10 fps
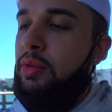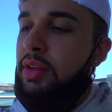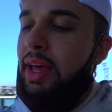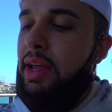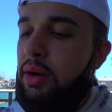
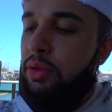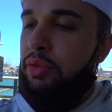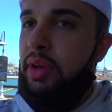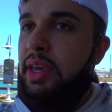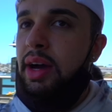
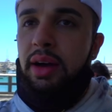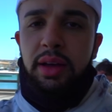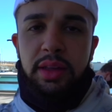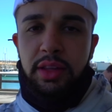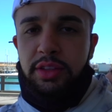903. Uh,
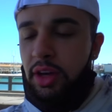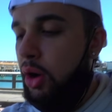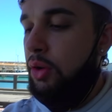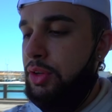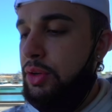let's
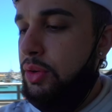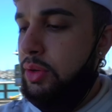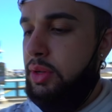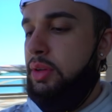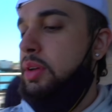go,
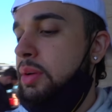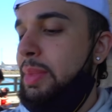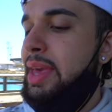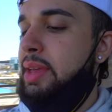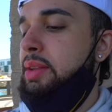dude.
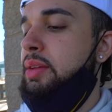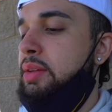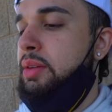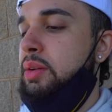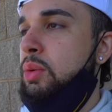Man,
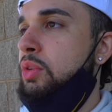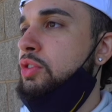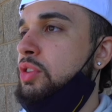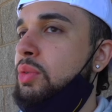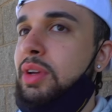we're
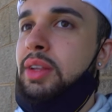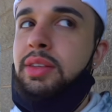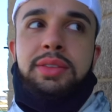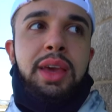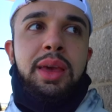so good at
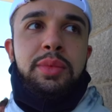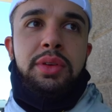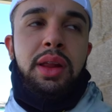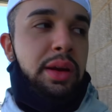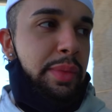this game,
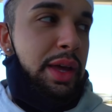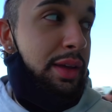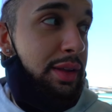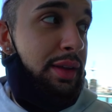dude. I don't mean.